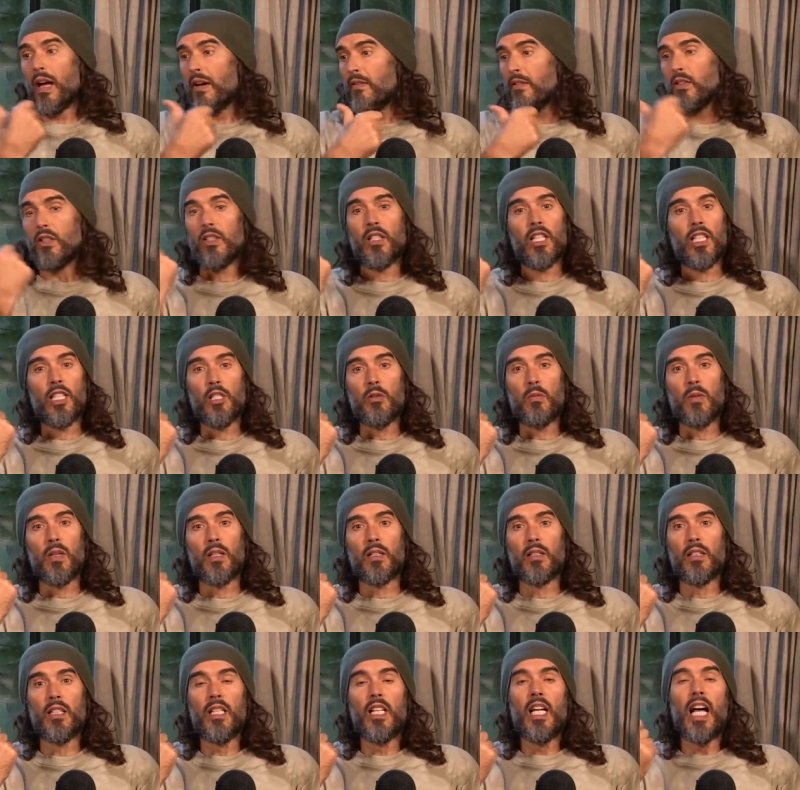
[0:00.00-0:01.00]
have a look at this
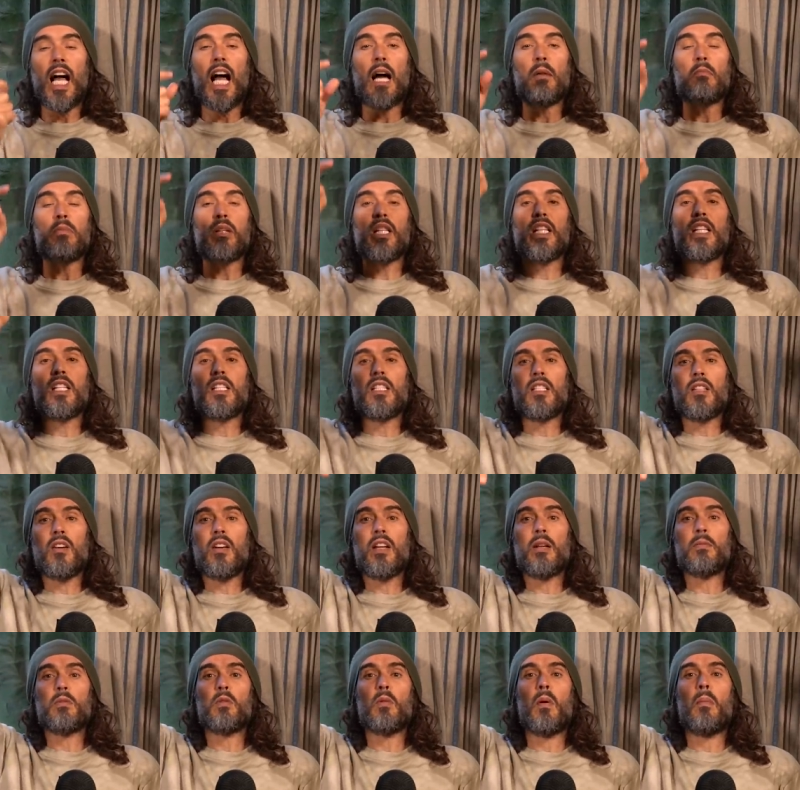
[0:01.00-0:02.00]
one. And please
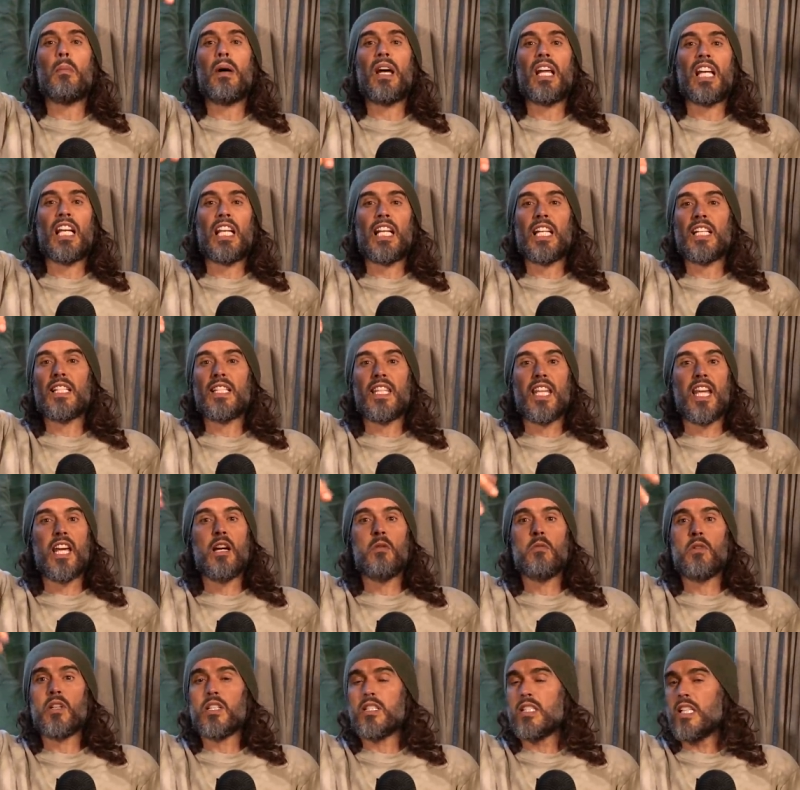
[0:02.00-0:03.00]
sign up to my mailing list
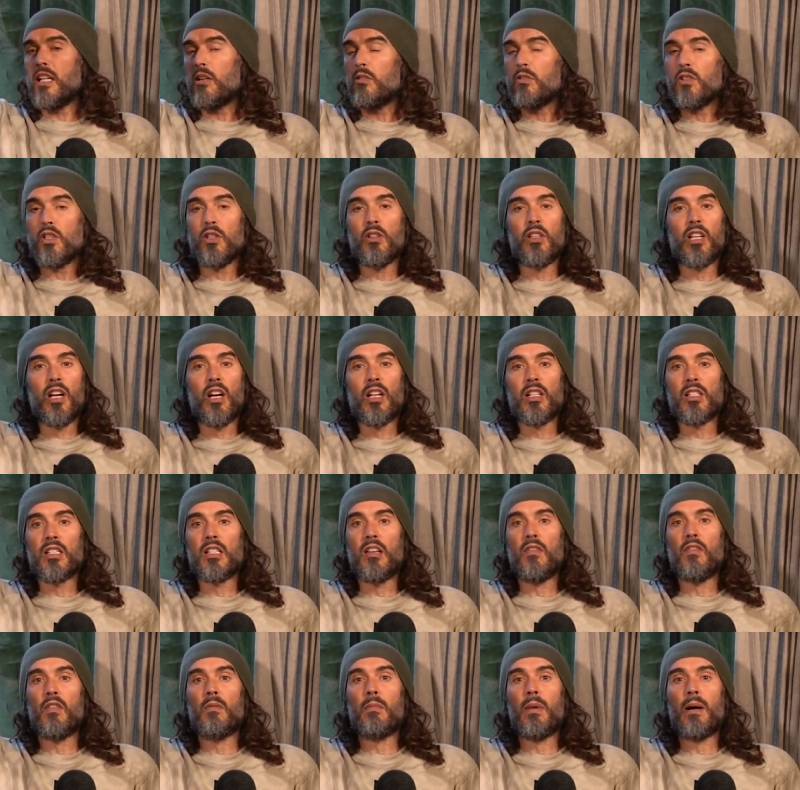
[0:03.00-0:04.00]
there, where I tell you the kind of
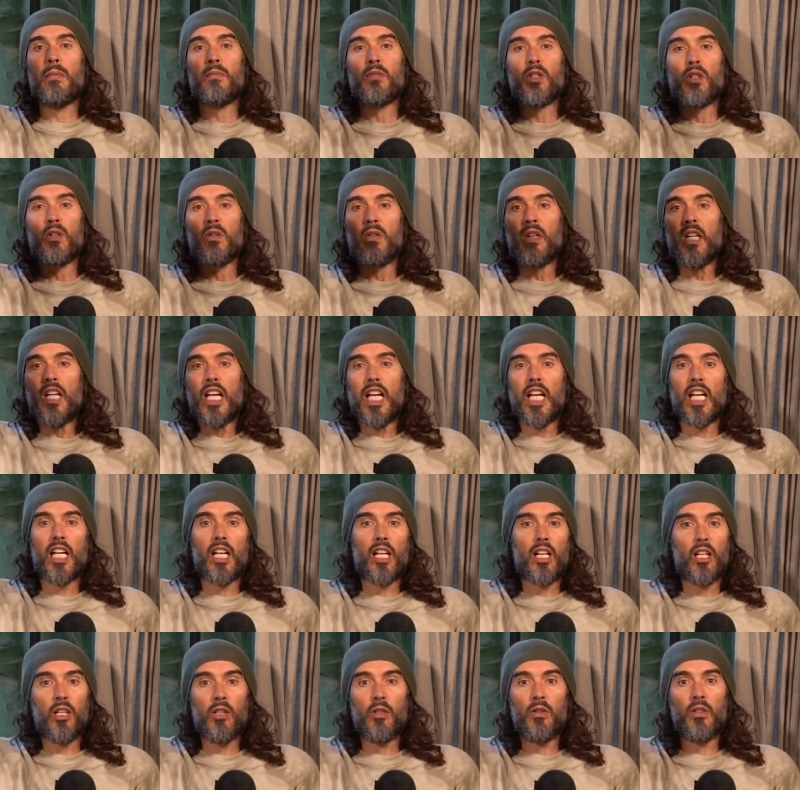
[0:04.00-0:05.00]
stuff I'm up to,
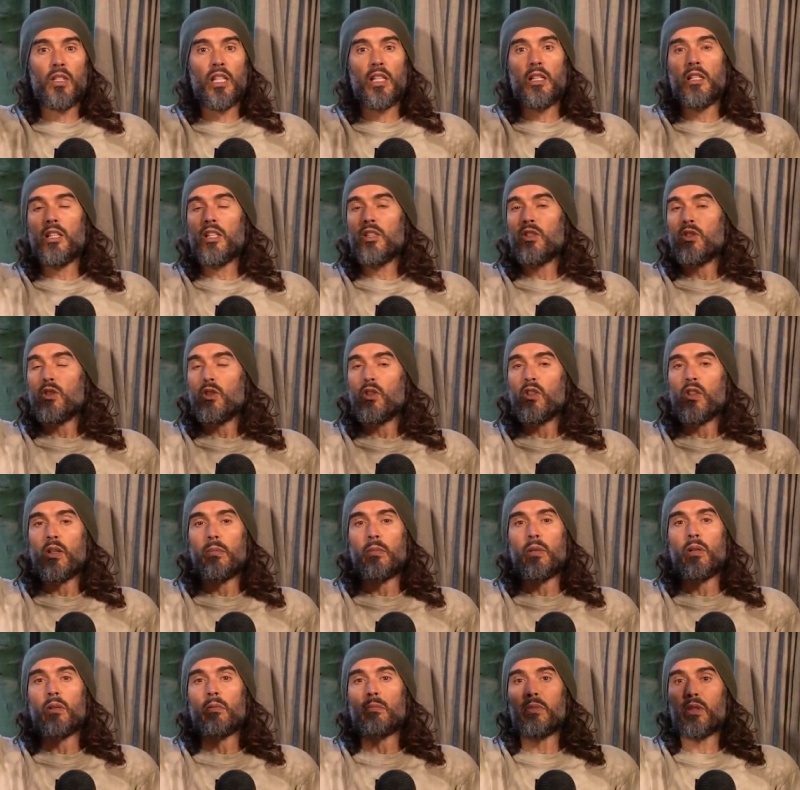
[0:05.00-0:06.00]
including the tour
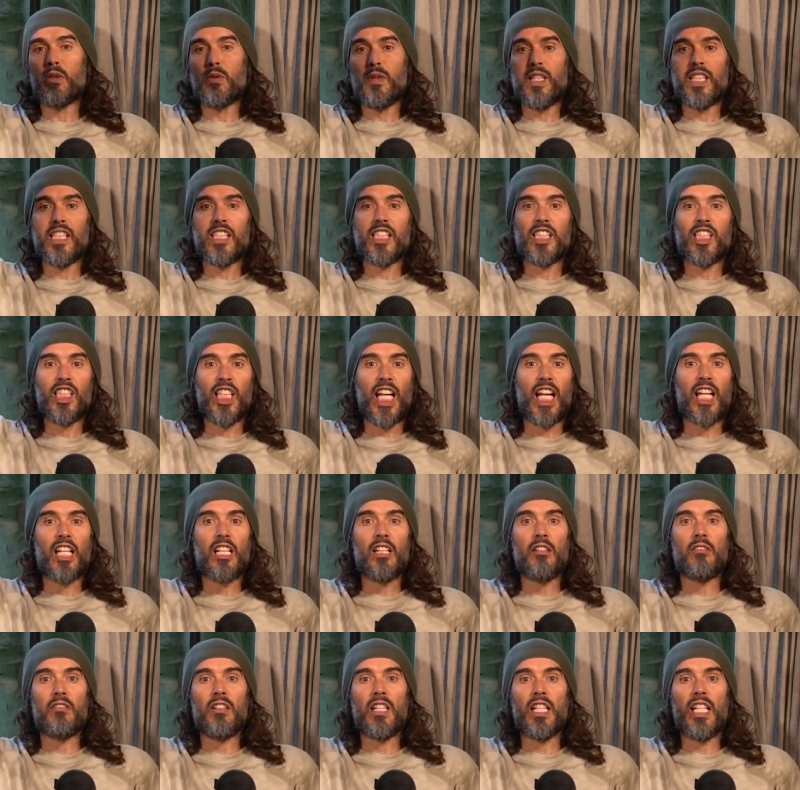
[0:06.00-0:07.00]
I'm on between
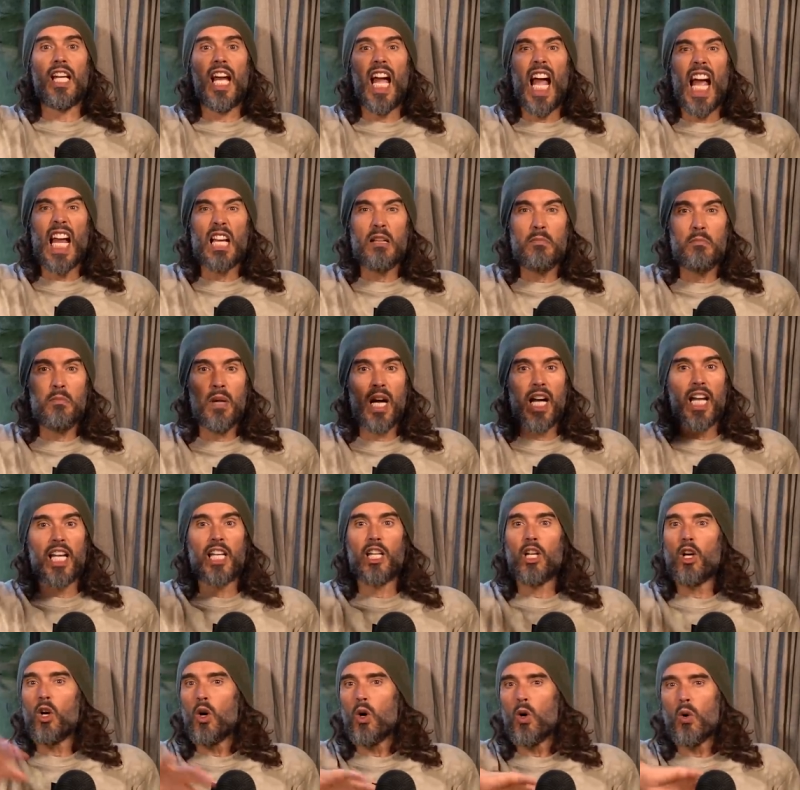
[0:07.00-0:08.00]
January and
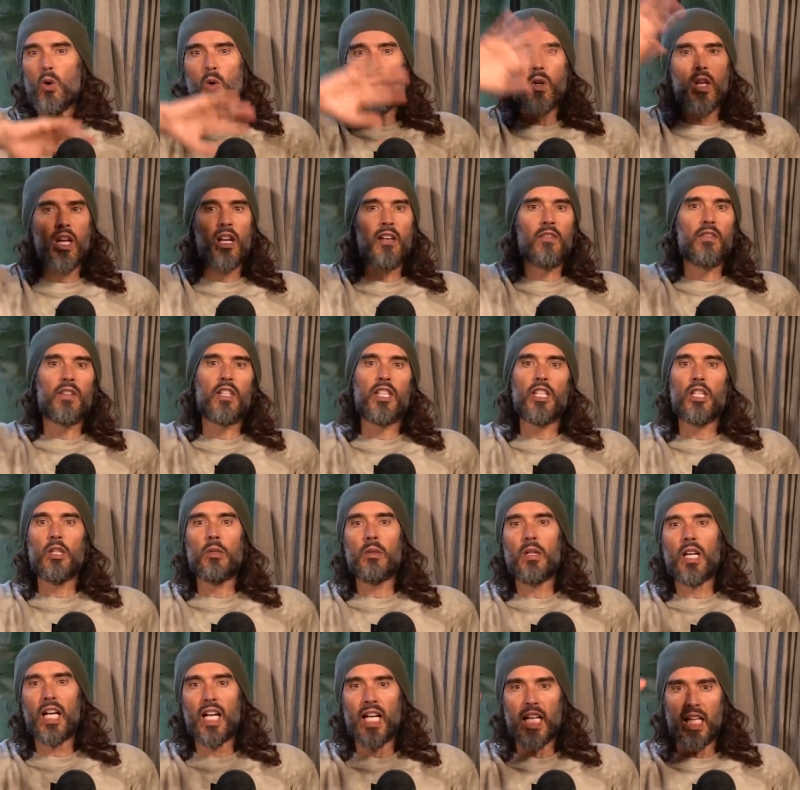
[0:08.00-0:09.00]
May, all over the U
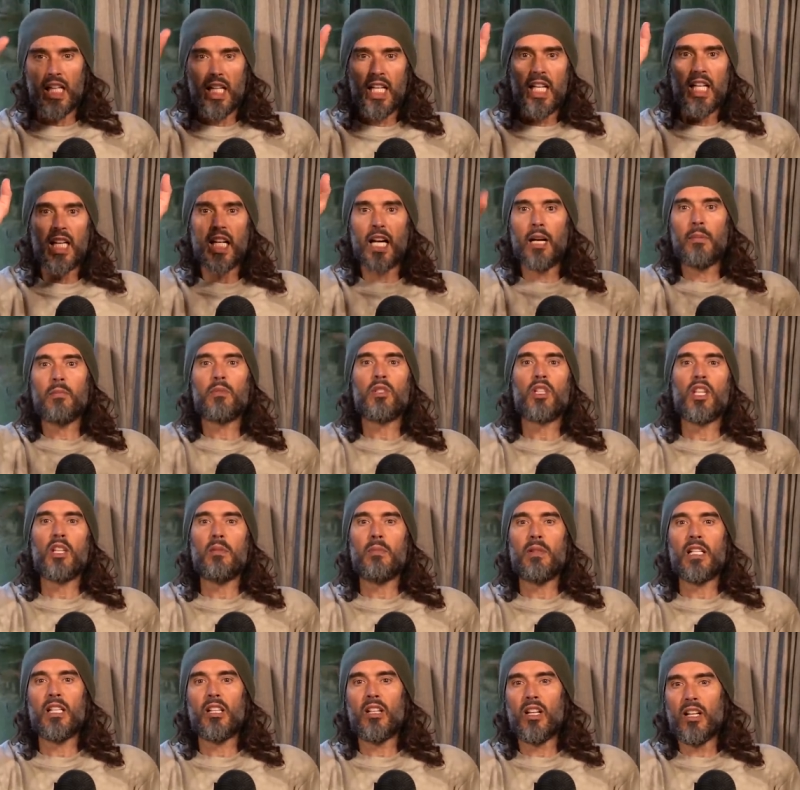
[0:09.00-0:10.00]
K. Come see
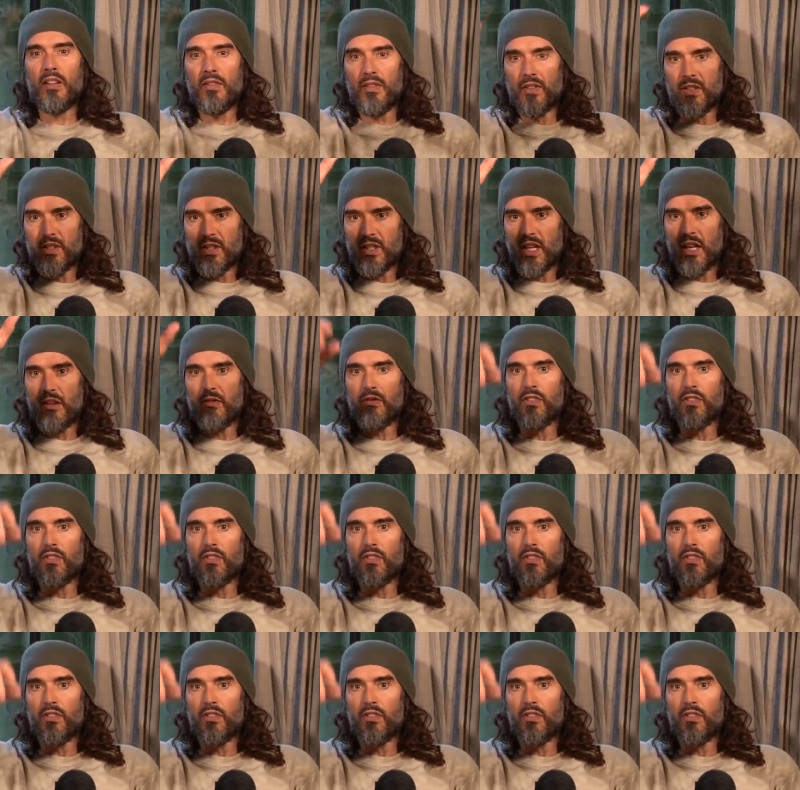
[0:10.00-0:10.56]
me live. Stay